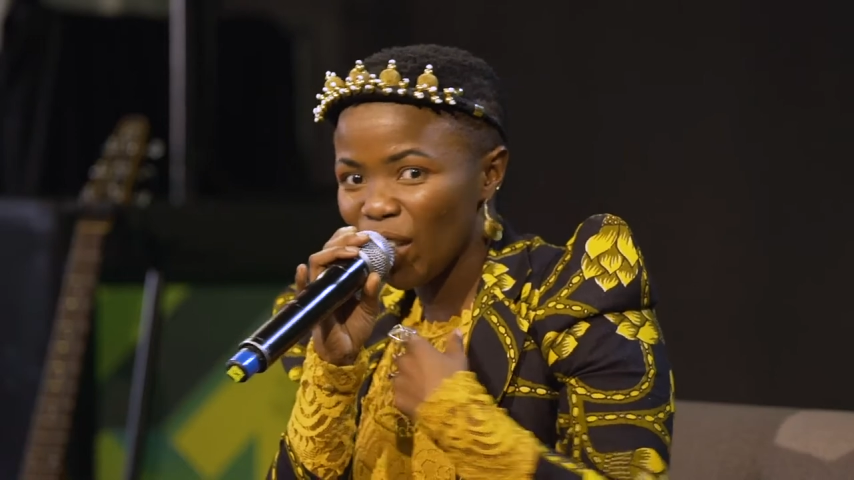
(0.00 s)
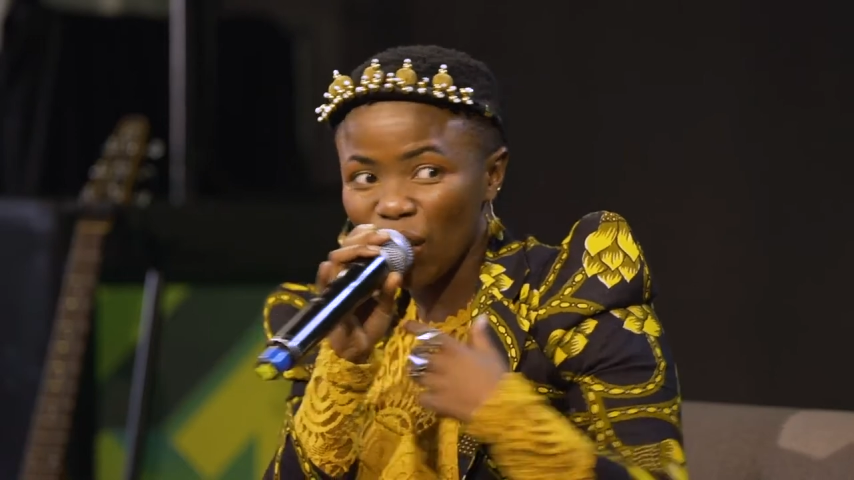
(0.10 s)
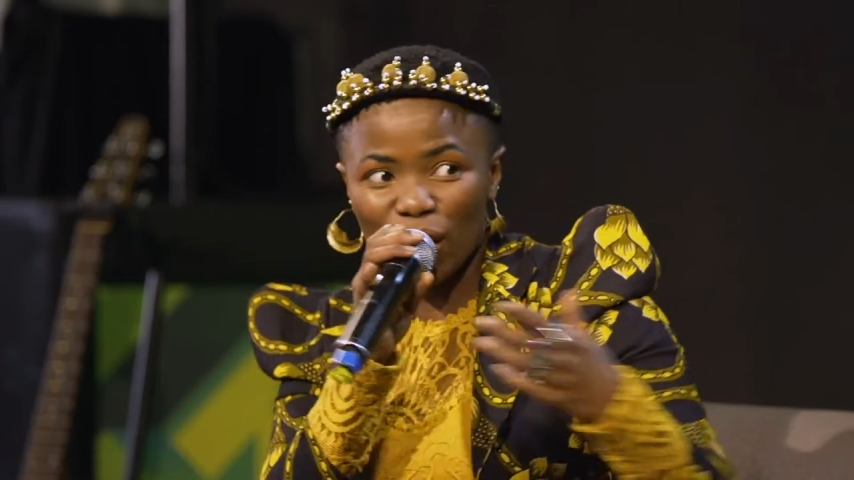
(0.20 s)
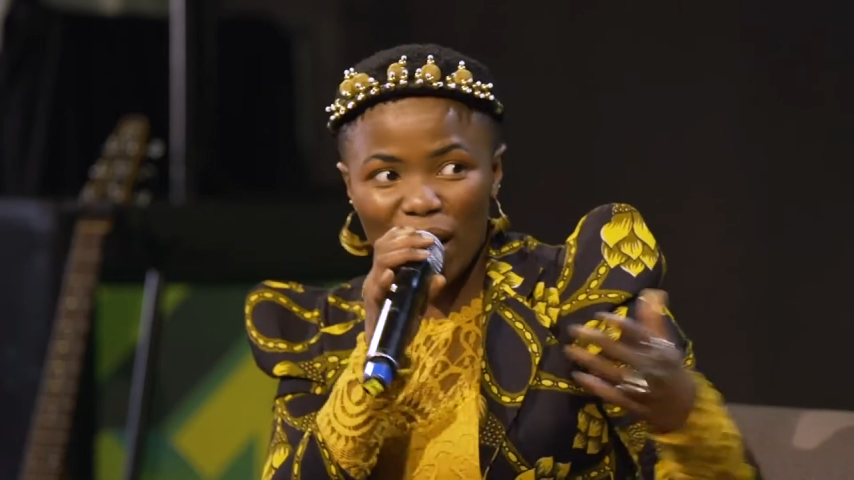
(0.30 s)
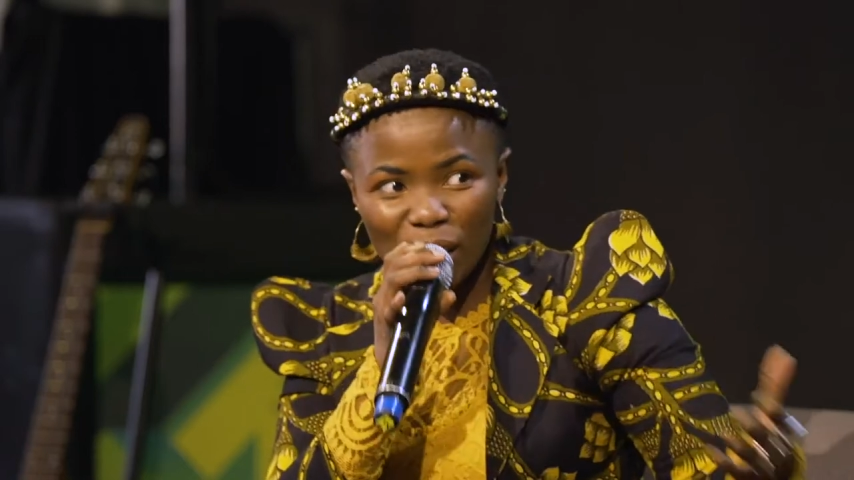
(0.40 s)
You
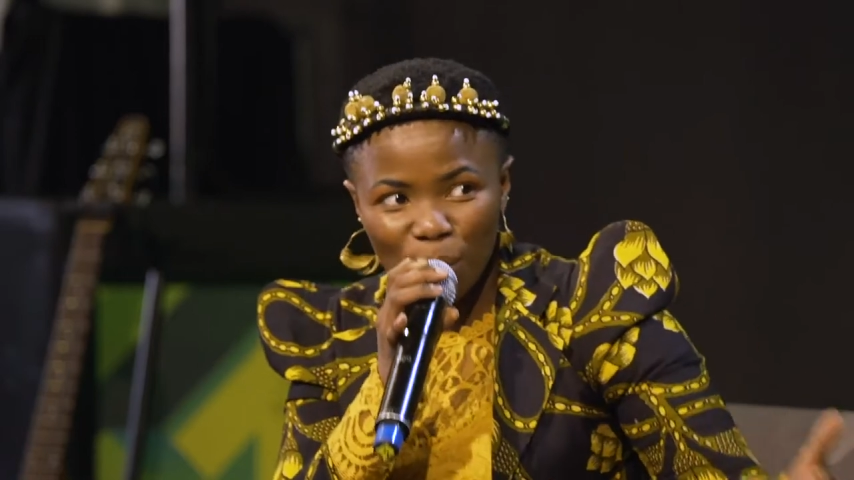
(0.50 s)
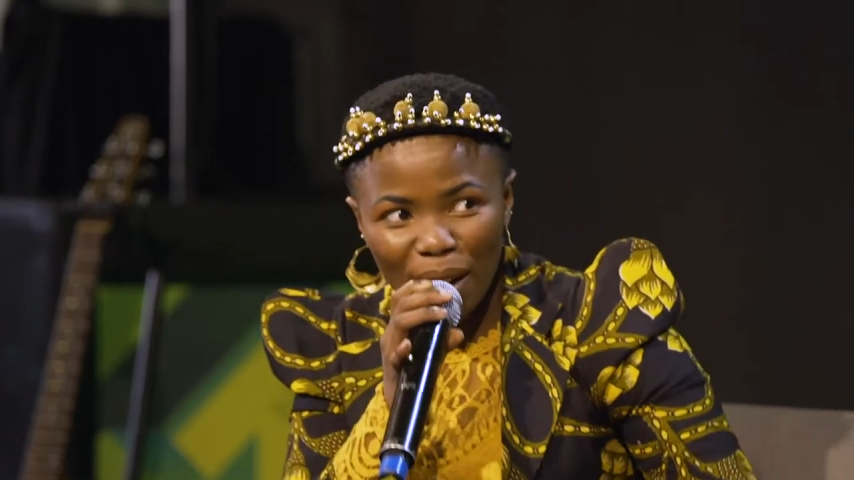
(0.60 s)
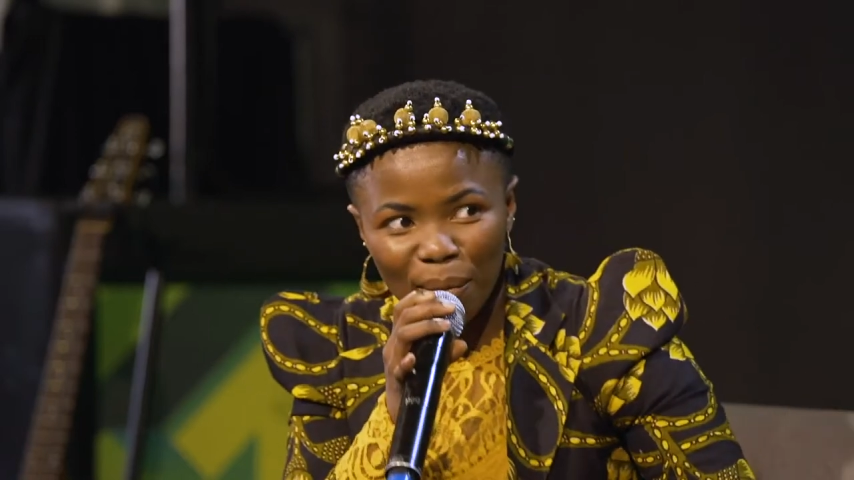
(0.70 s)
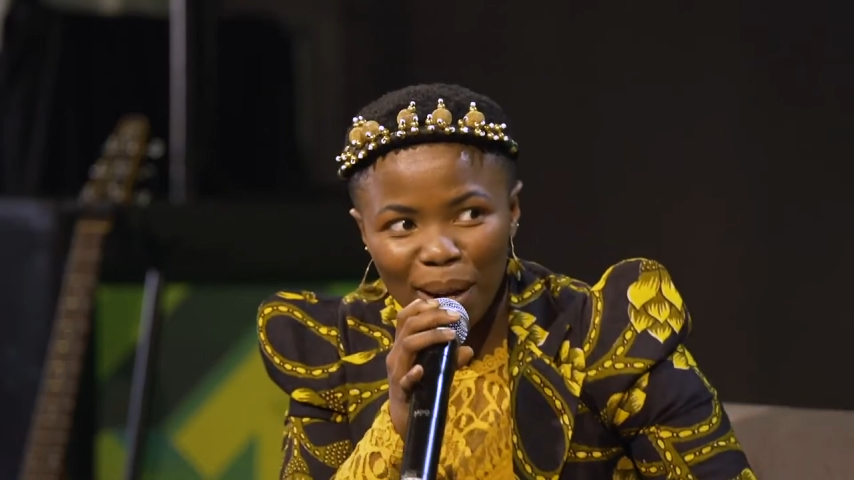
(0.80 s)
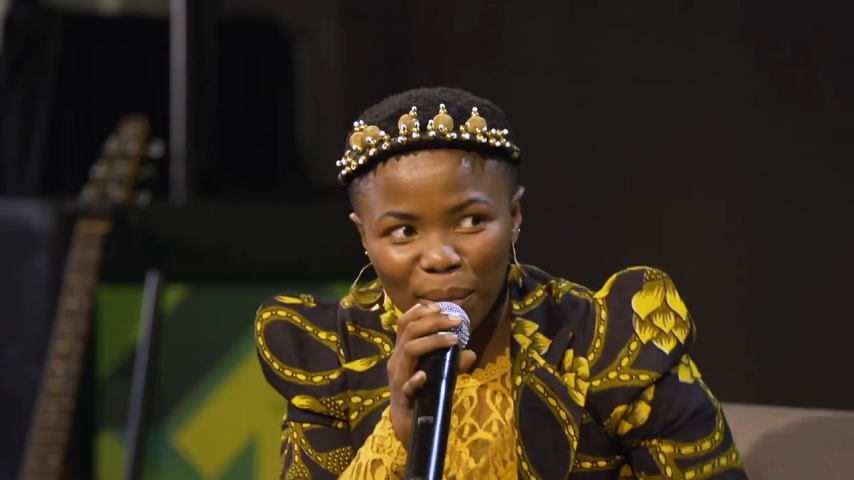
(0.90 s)
know, that's
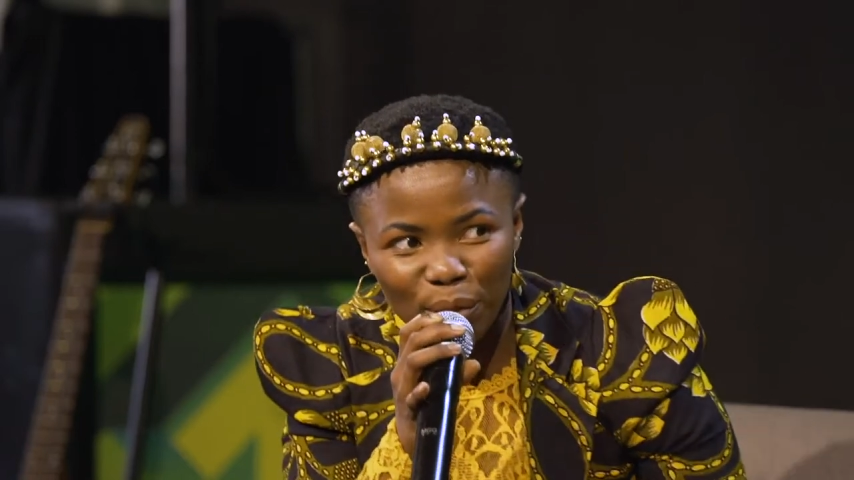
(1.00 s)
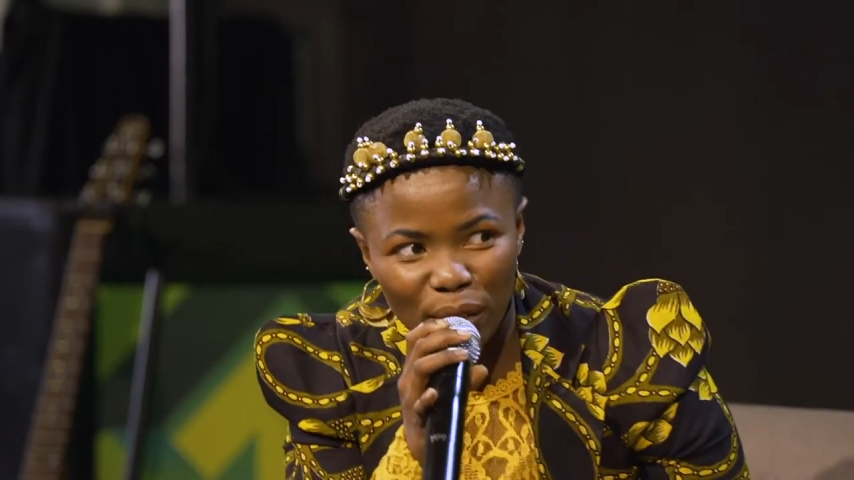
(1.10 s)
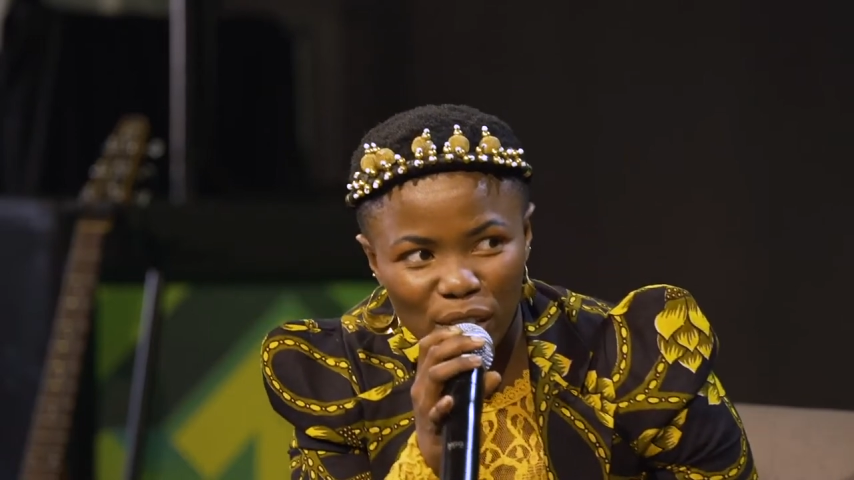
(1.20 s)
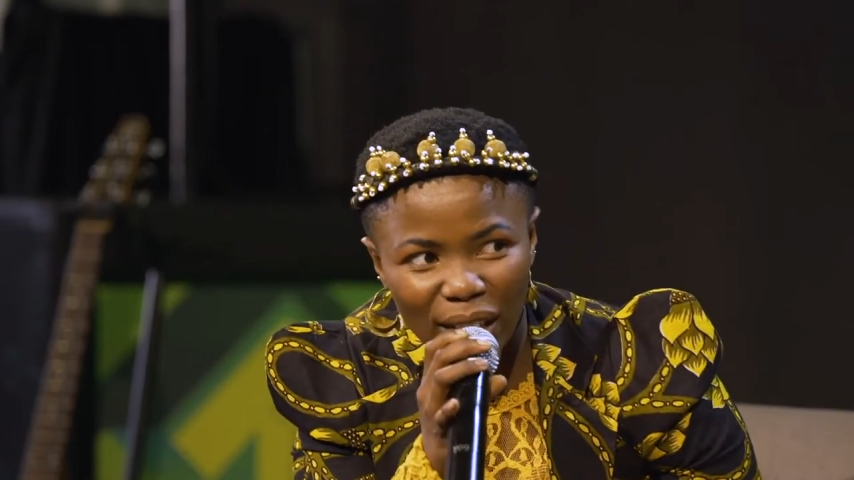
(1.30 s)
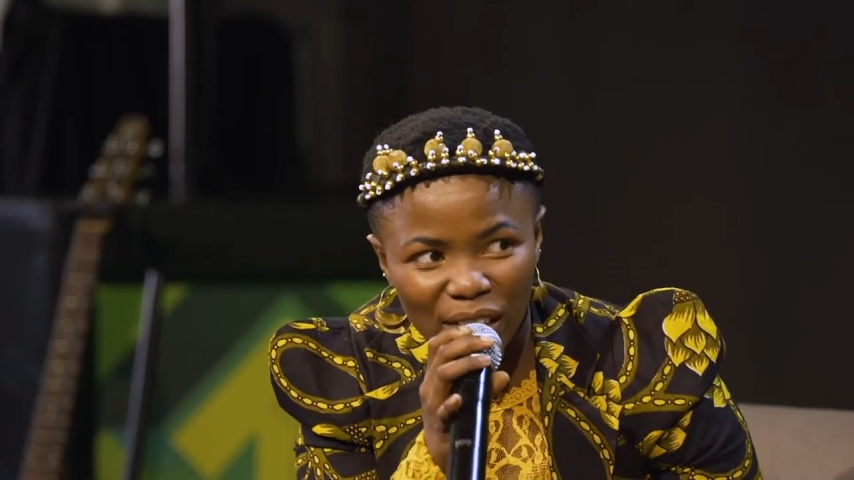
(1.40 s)
why Mama
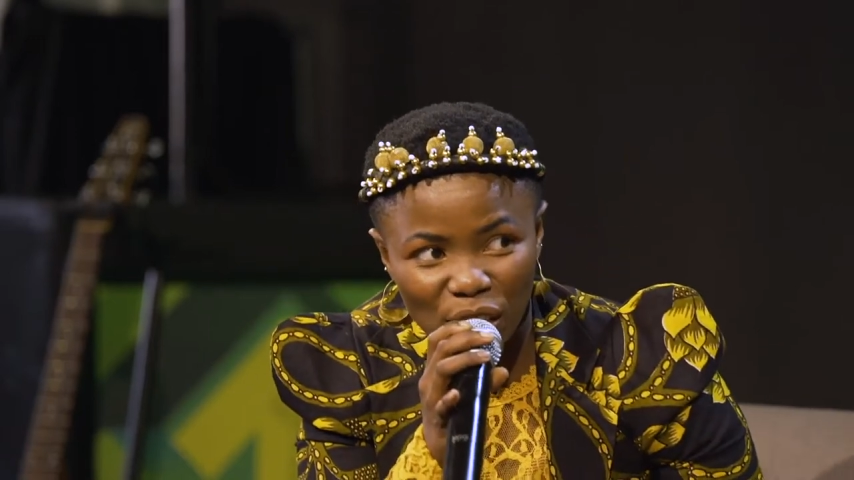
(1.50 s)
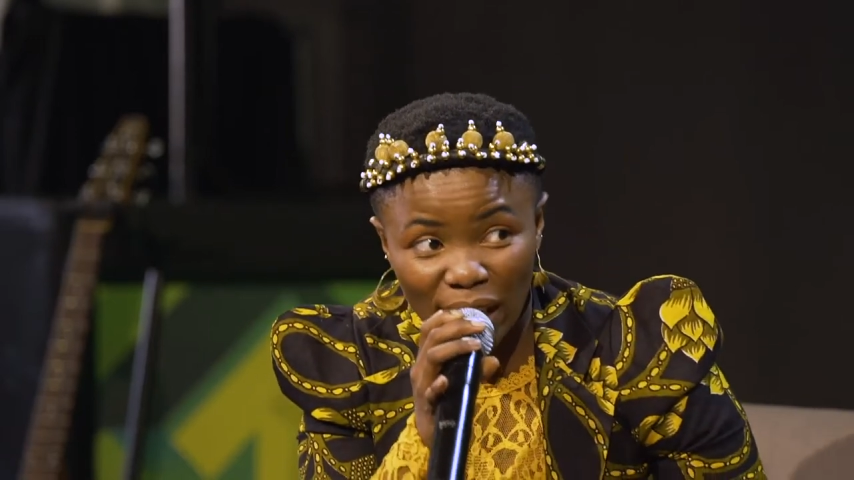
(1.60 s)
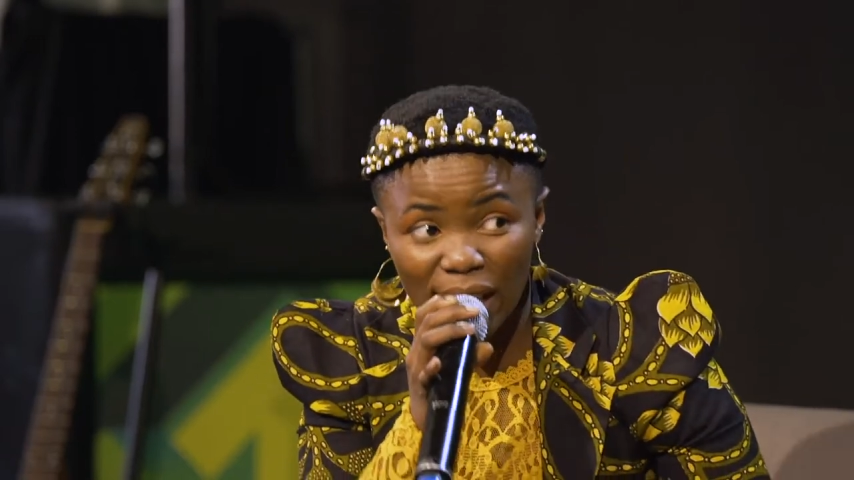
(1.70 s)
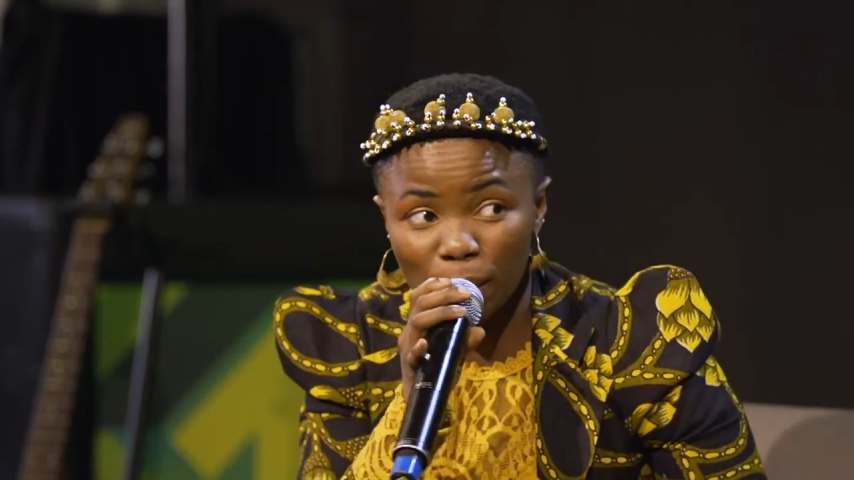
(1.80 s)
Yvonne Chaka-Chaka